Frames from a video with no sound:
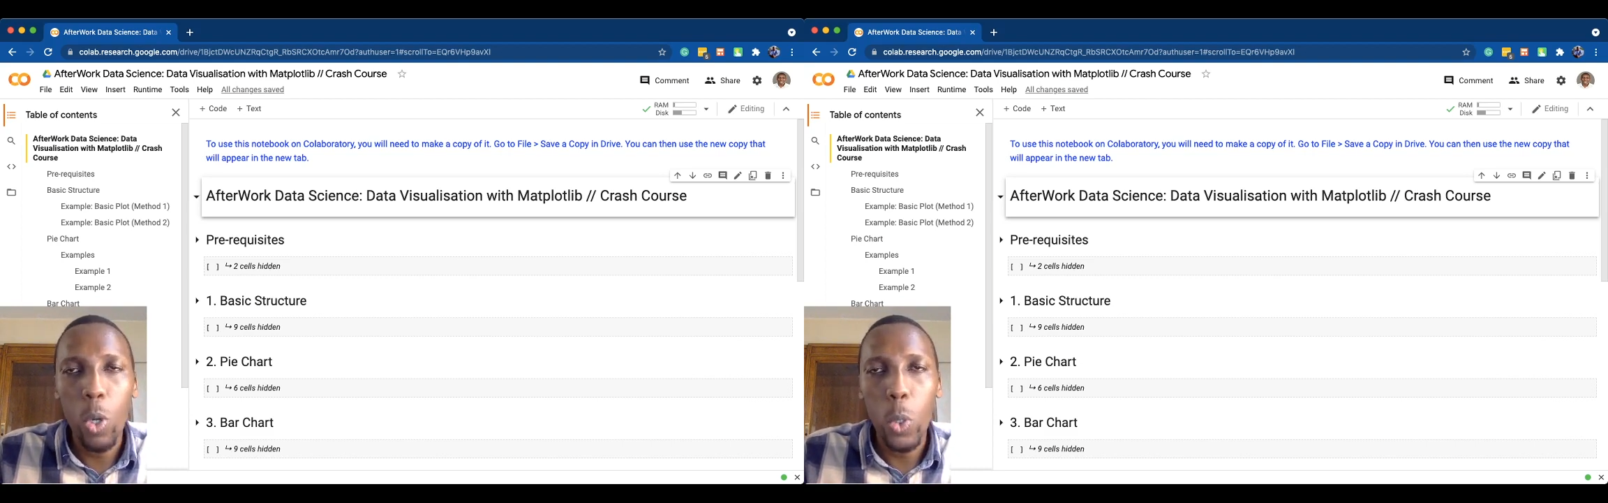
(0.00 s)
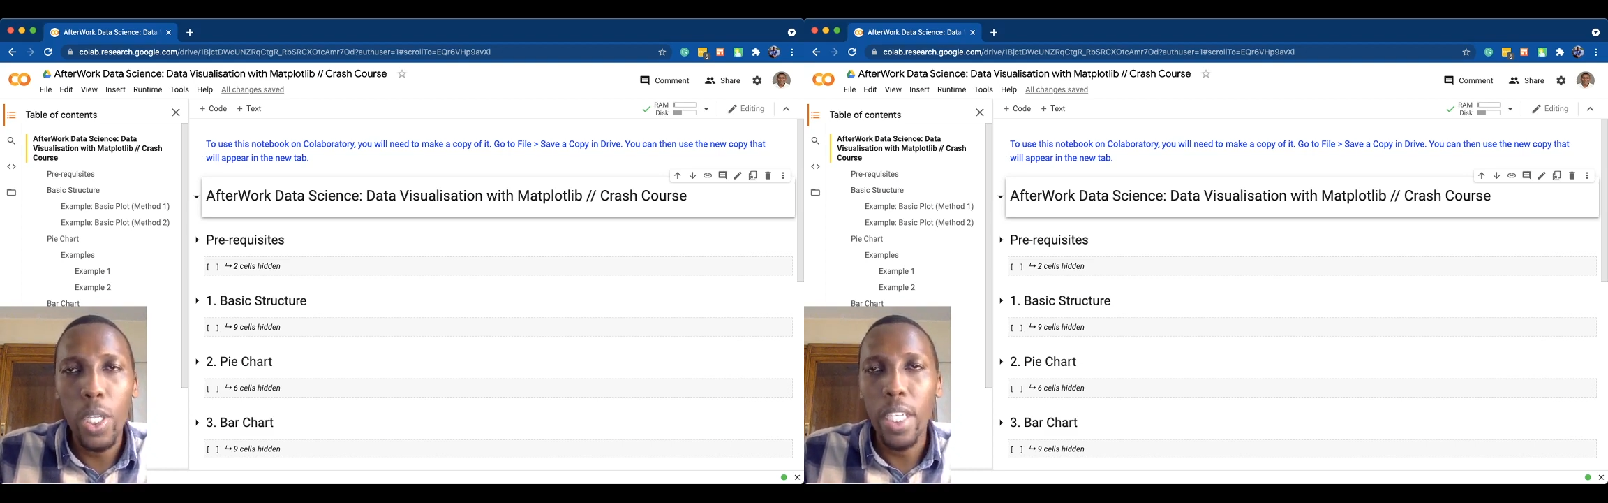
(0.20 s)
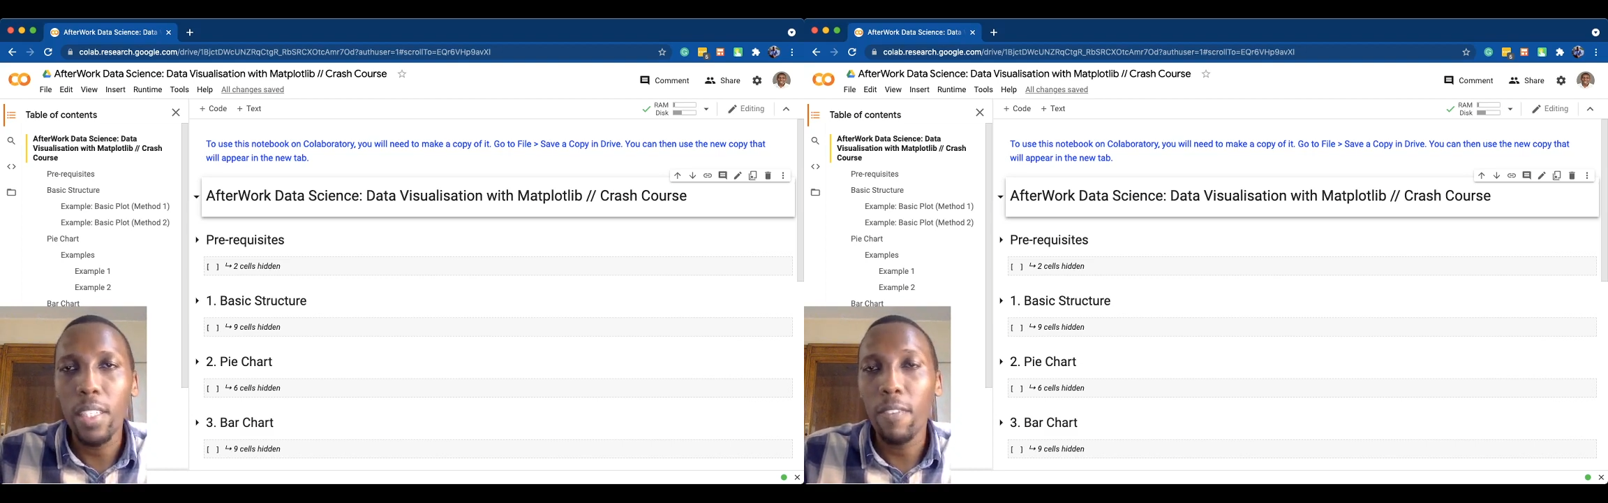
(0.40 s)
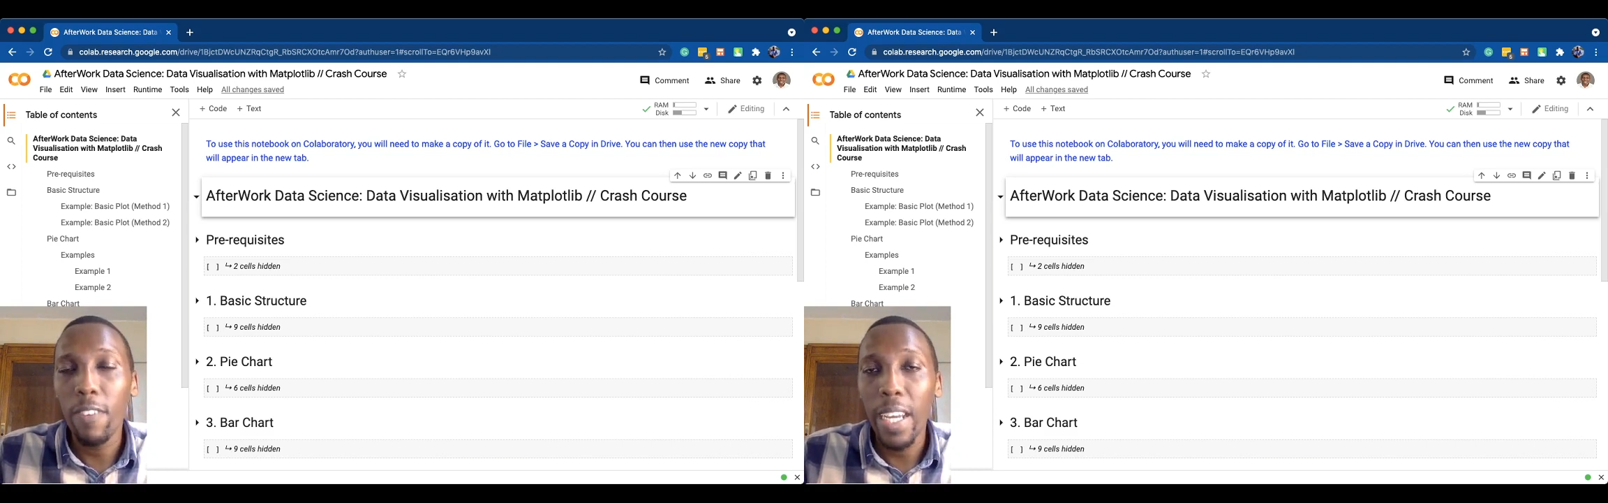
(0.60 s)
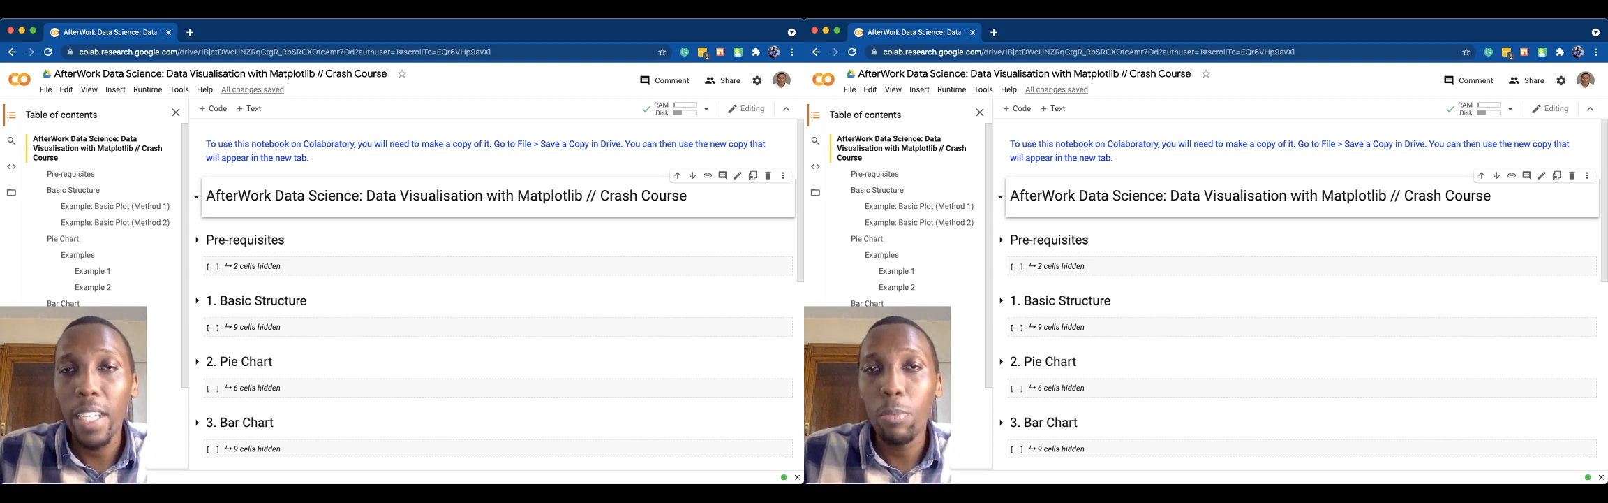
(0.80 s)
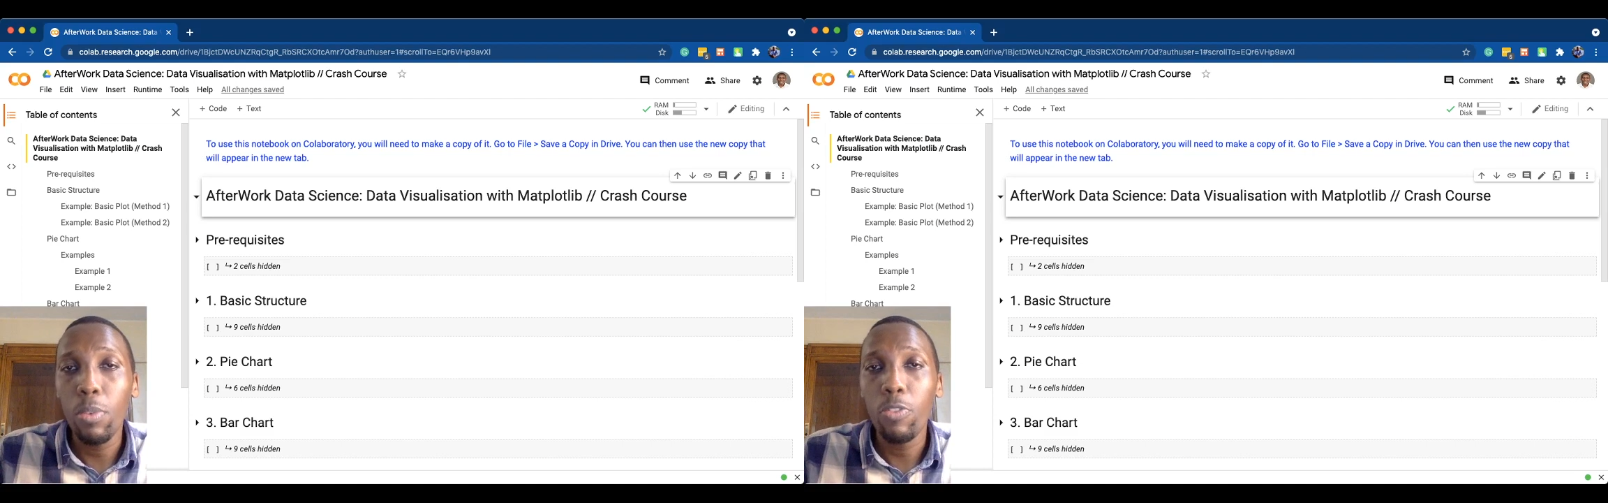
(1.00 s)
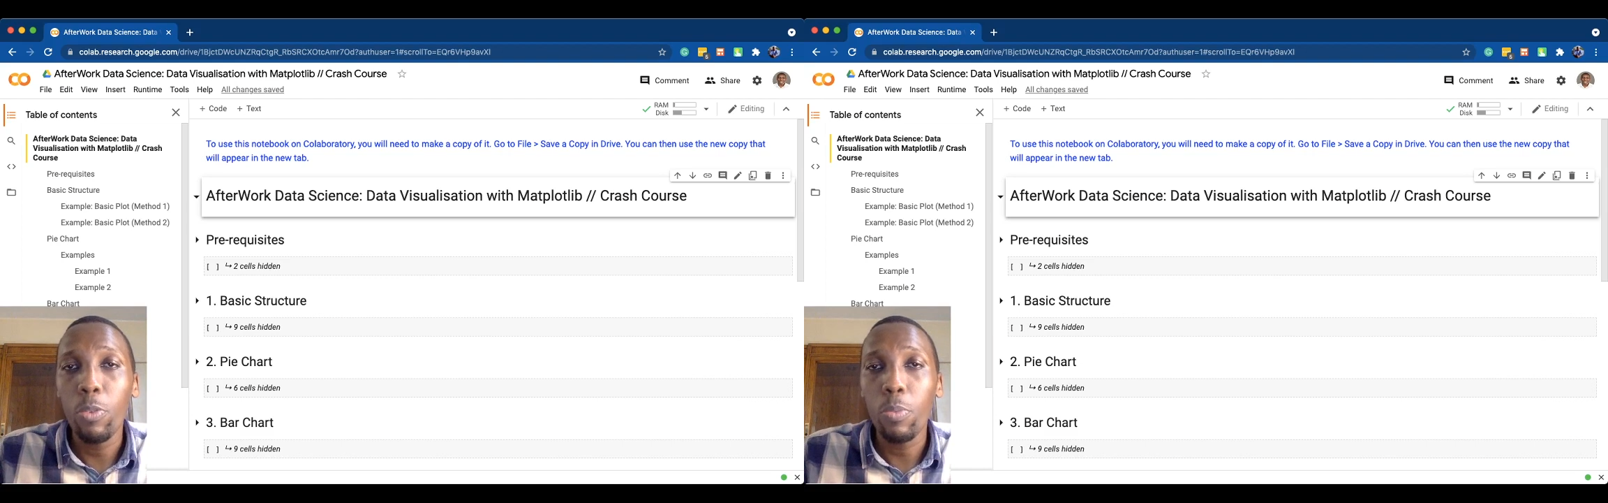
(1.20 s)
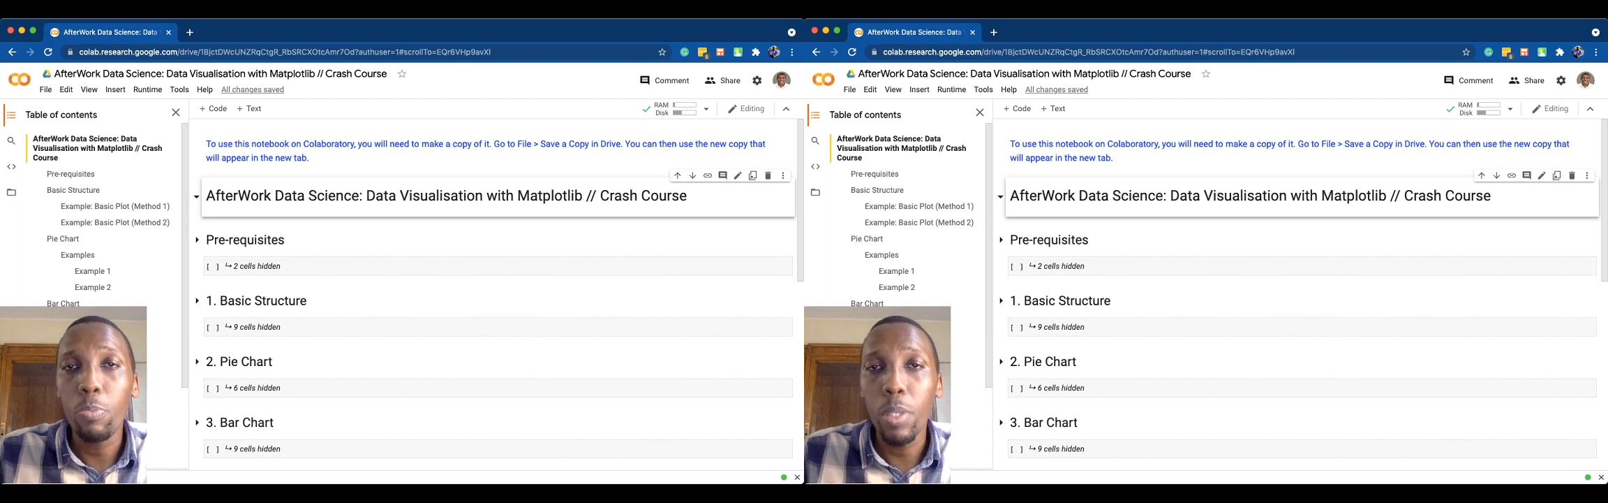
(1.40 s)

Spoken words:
code is available for